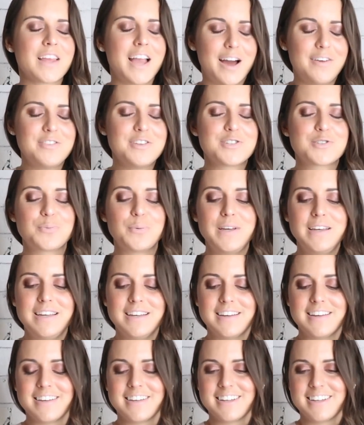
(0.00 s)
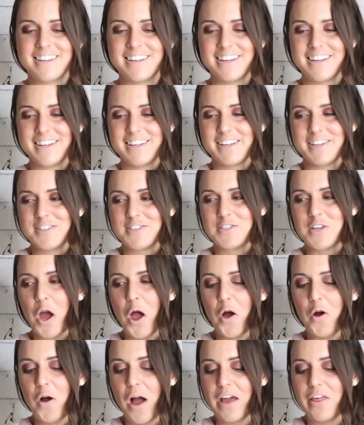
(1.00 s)
of this week.
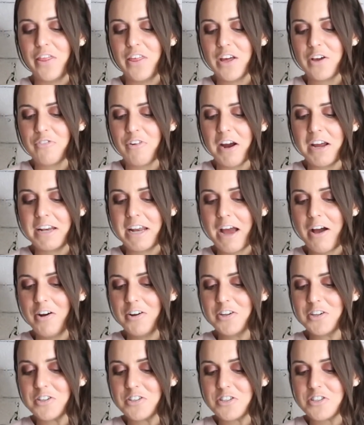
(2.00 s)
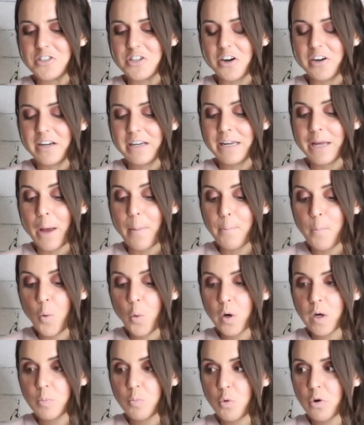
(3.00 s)
So I think right now you're just starting to get
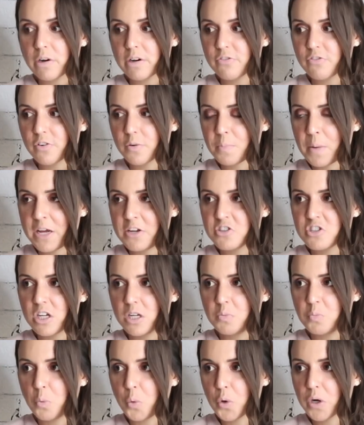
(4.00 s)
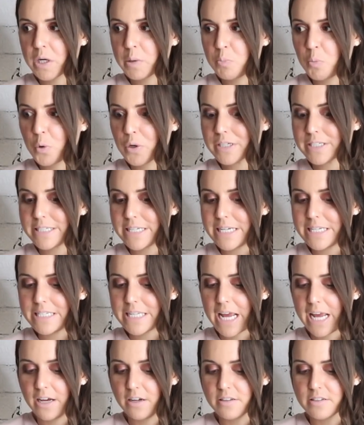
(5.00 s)
more and more information, more and more
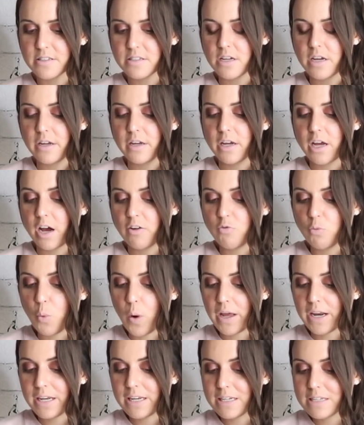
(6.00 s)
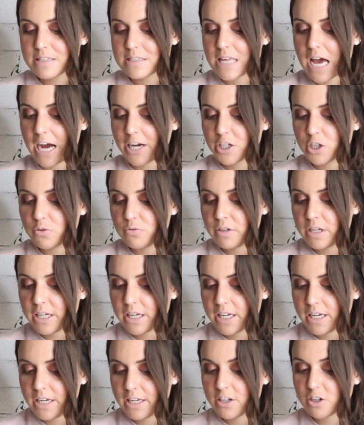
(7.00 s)
details of what it is that you
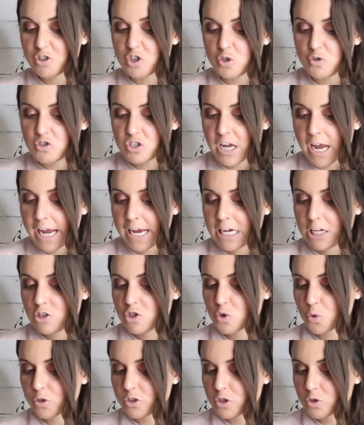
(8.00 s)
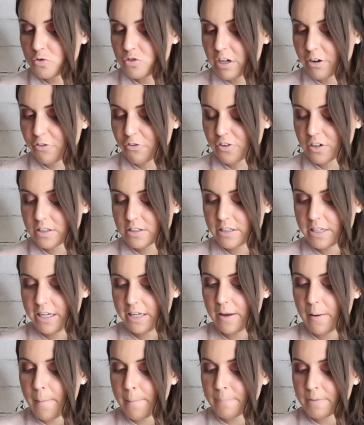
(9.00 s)
need to change or do
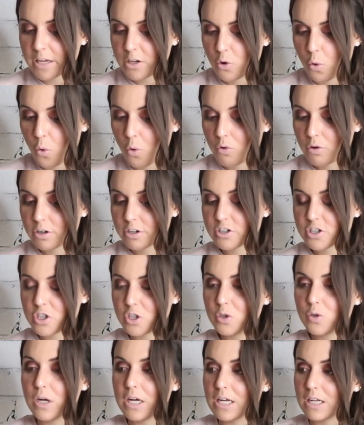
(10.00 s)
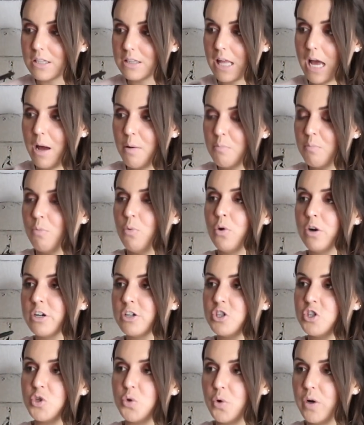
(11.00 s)
differently in order to let more
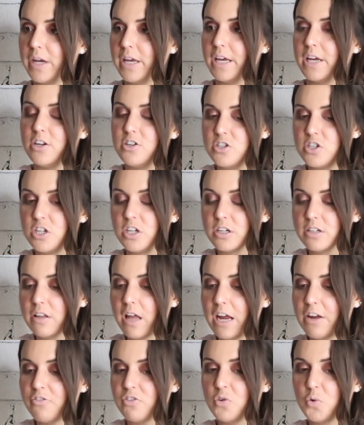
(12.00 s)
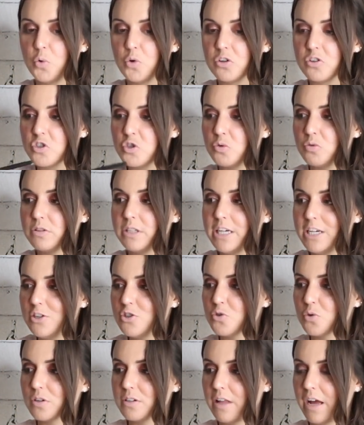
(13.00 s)
joy into your life, in order to
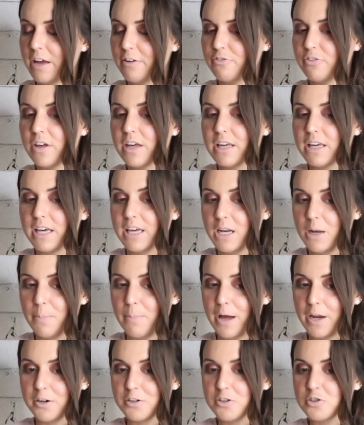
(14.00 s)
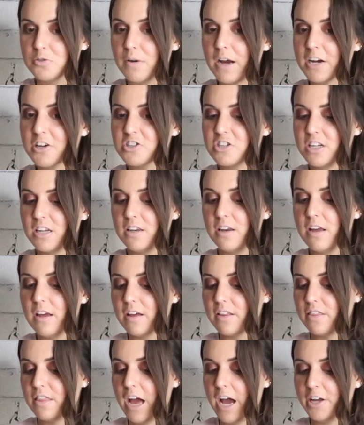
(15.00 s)
lead your life in a better direction
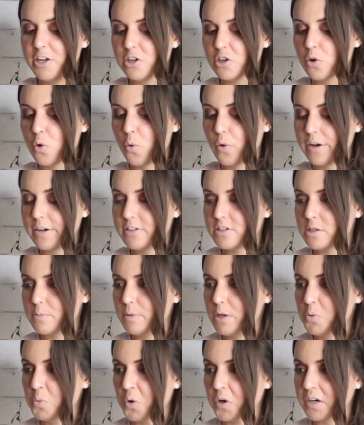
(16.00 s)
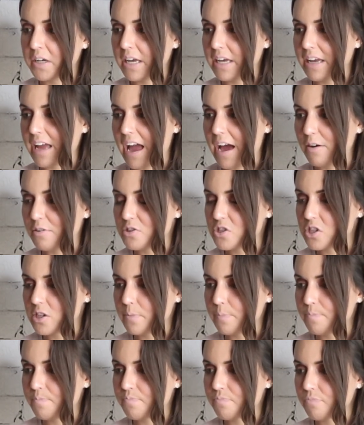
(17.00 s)
that you're going to be working out
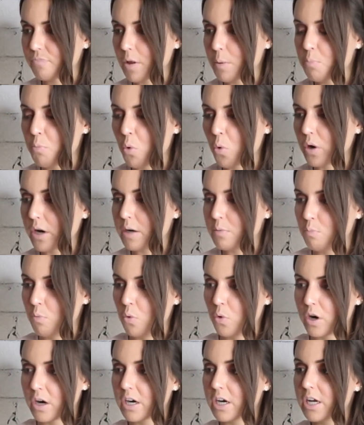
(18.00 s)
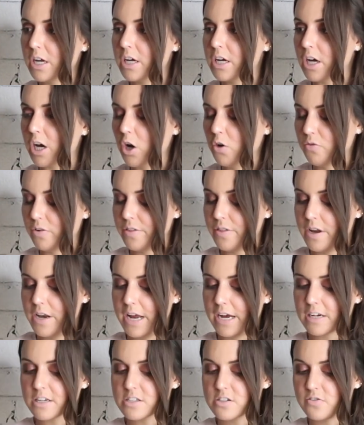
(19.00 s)
more and more over the
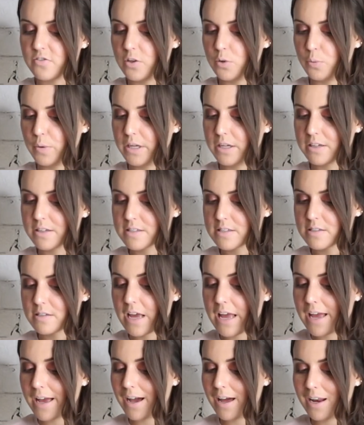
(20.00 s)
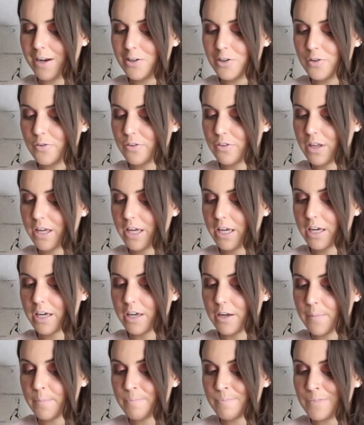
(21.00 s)
next few weeks. And I do think
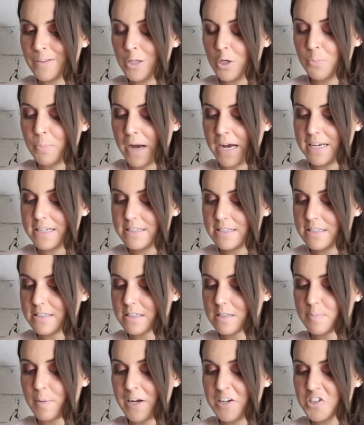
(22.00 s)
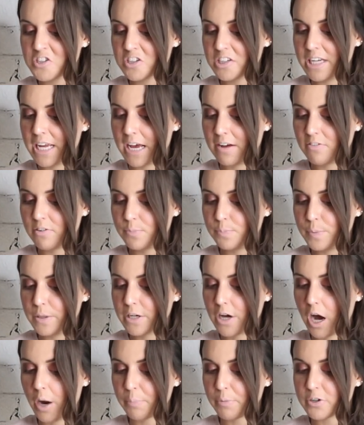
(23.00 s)
you Pisces especially have a
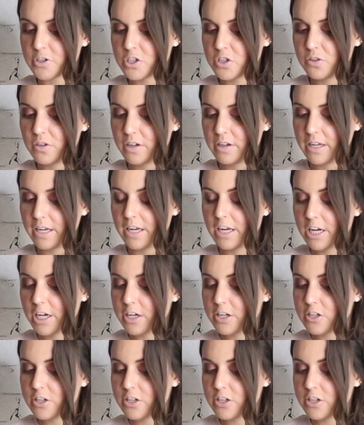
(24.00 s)
big opportunity